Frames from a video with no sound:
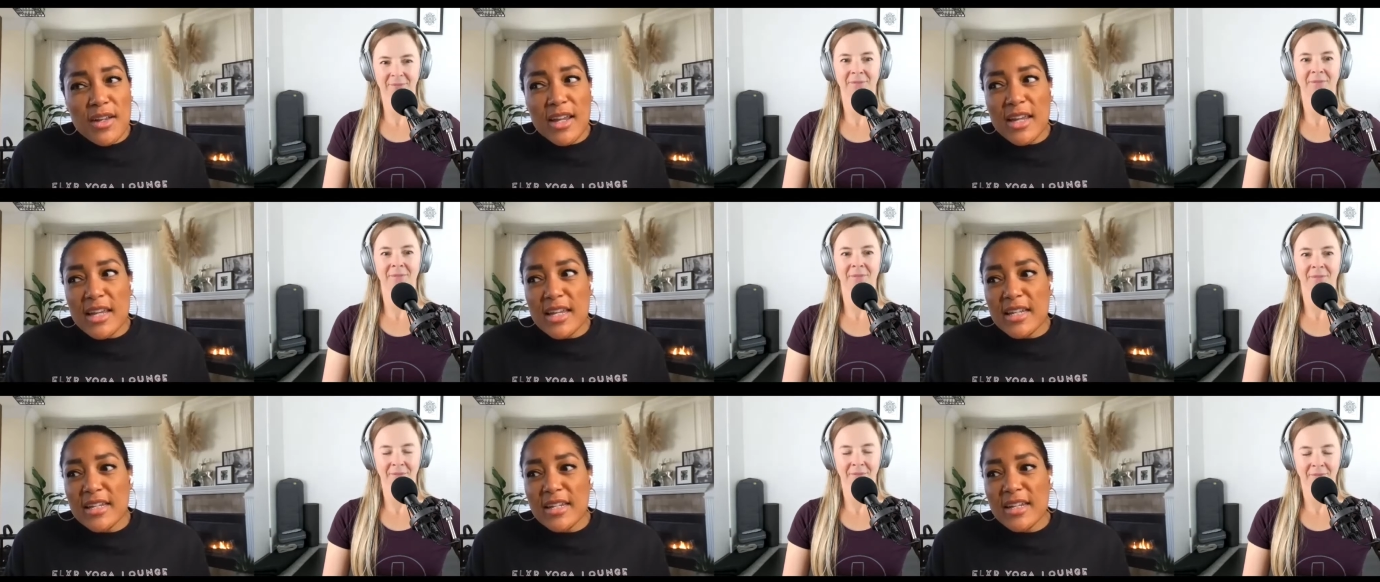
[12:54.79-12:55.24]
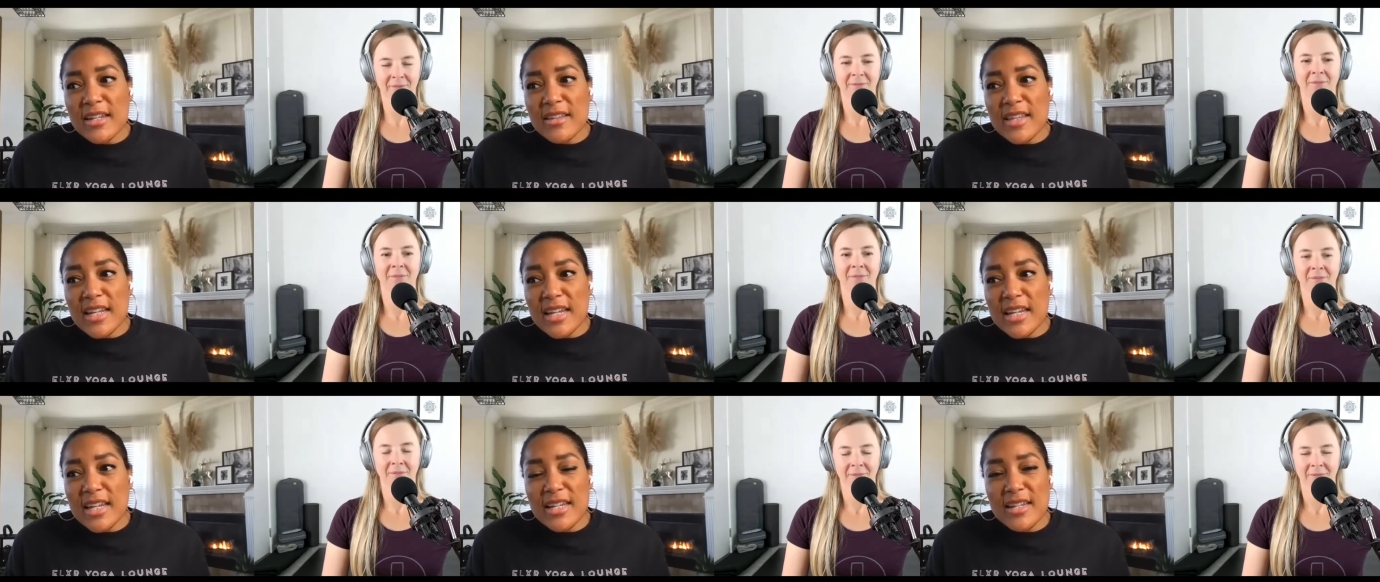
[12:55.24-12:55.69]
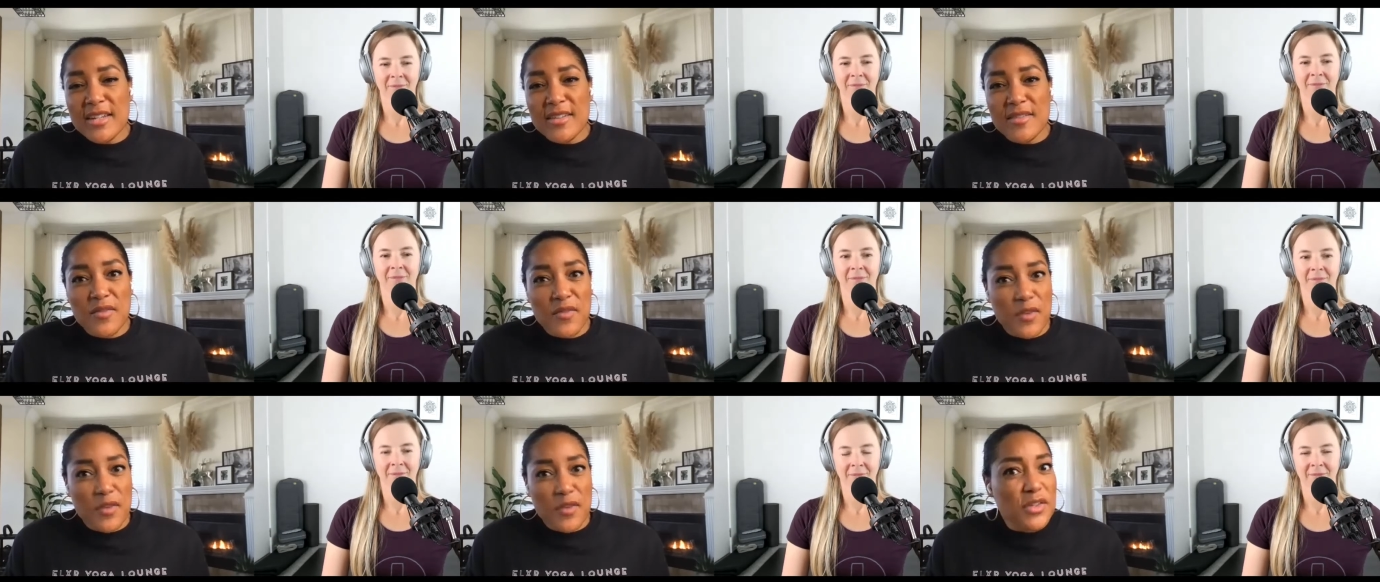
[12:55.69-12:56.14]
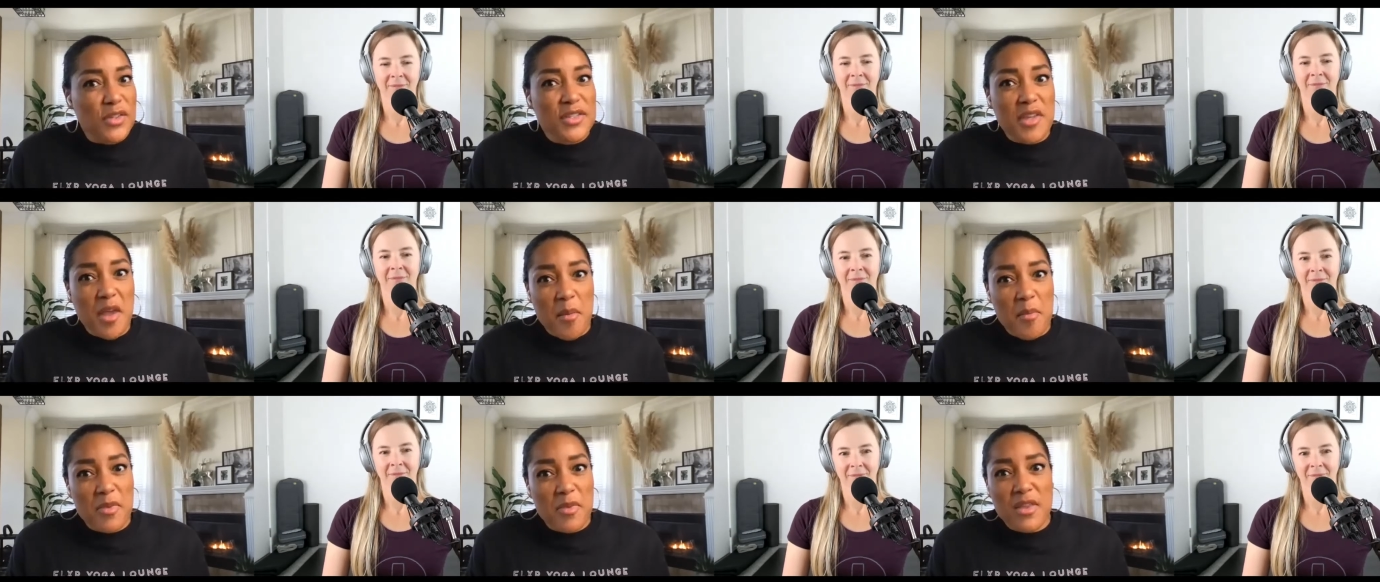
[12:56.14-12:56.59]
Speaker 1: and they feel the
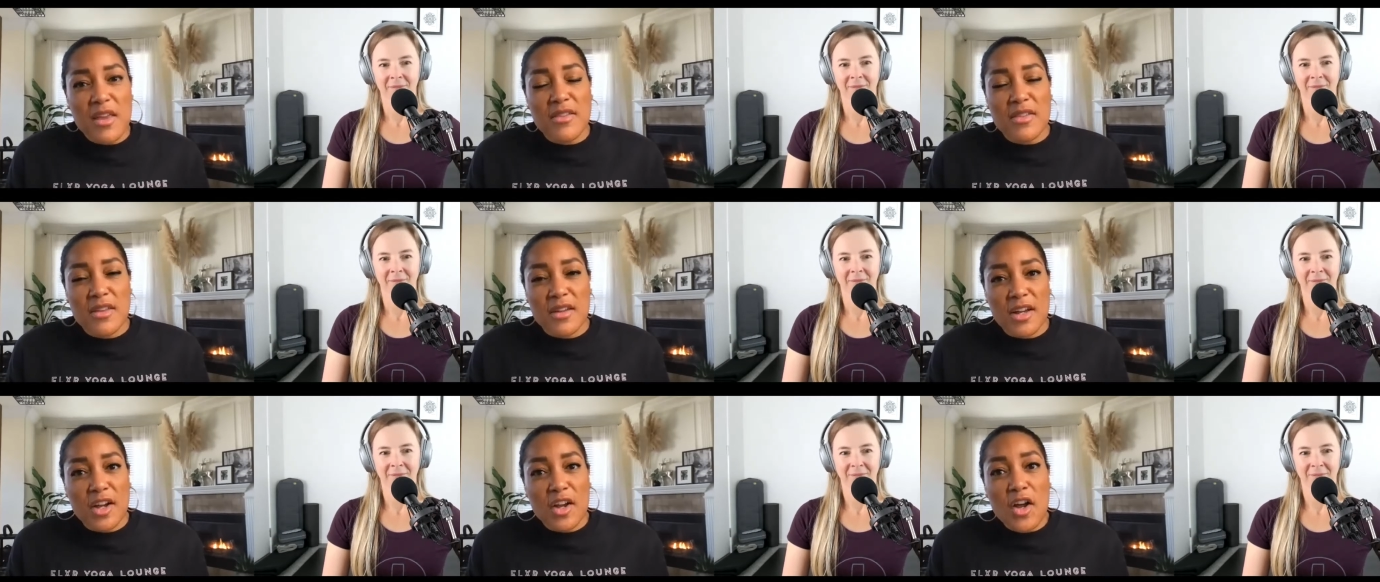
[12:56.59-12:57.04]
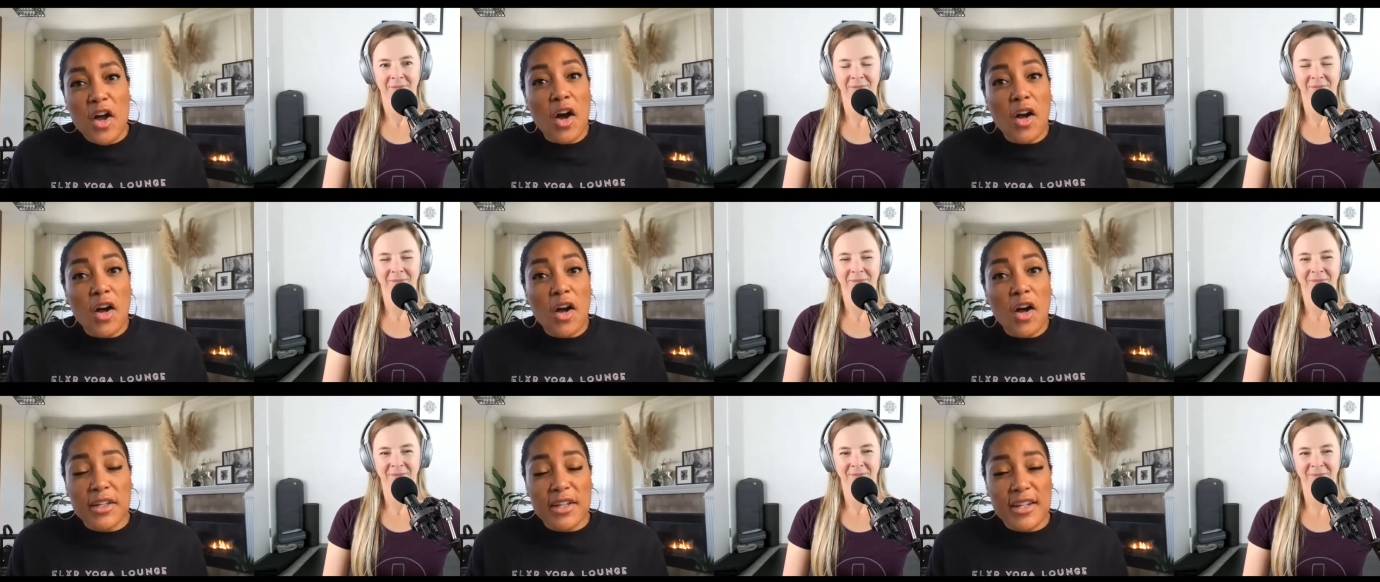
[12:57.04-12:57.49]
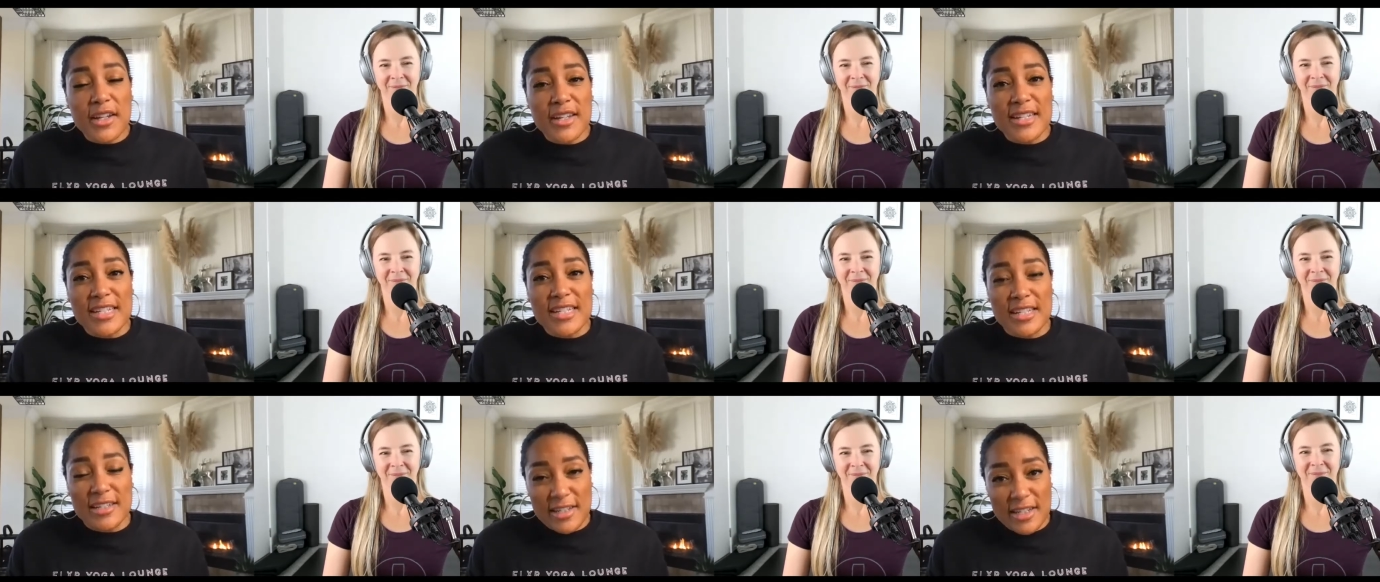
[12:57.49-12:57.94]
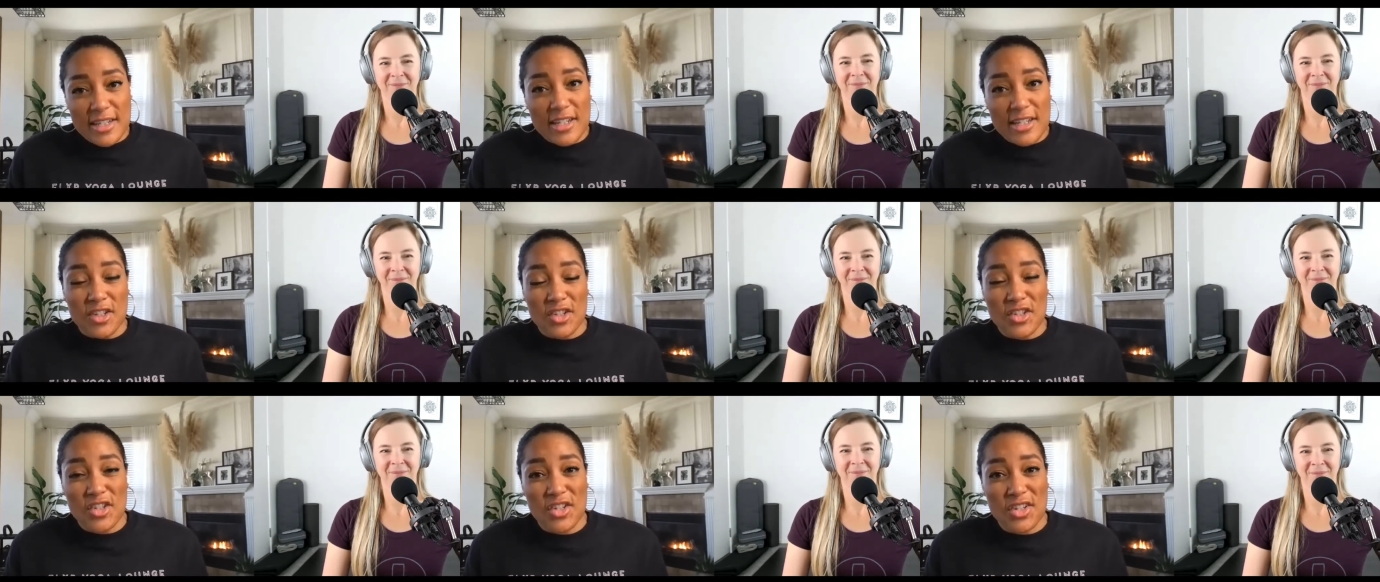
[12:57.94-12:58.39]
same thing, that a calling to
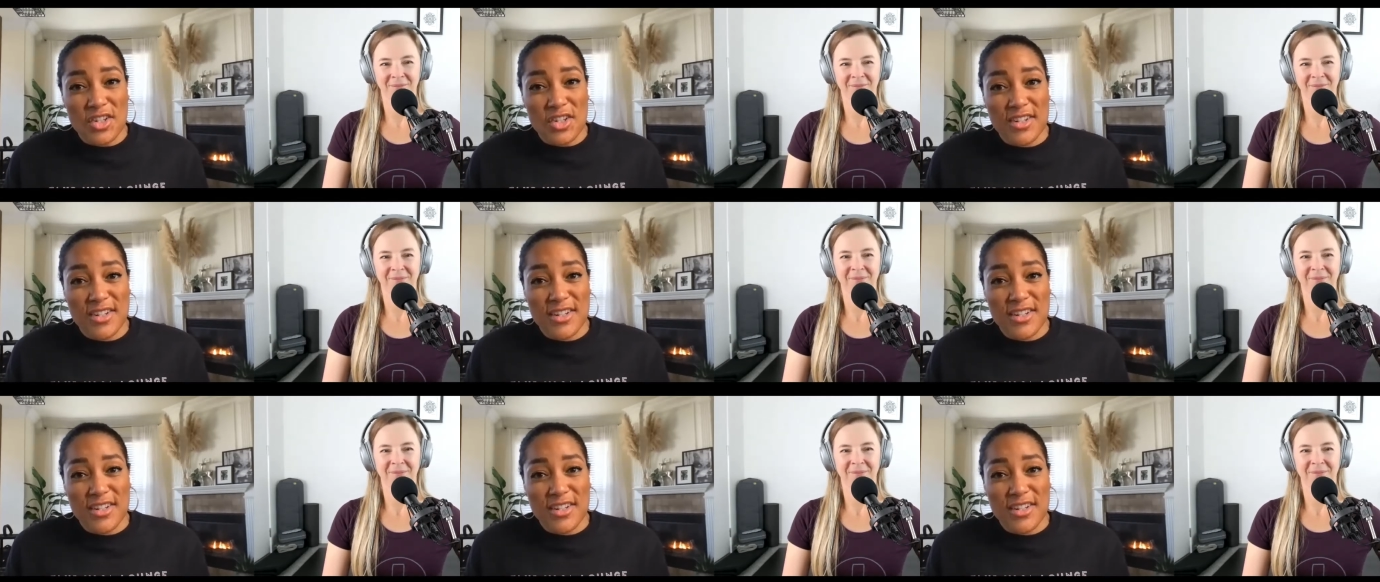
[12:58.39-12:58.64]
teach.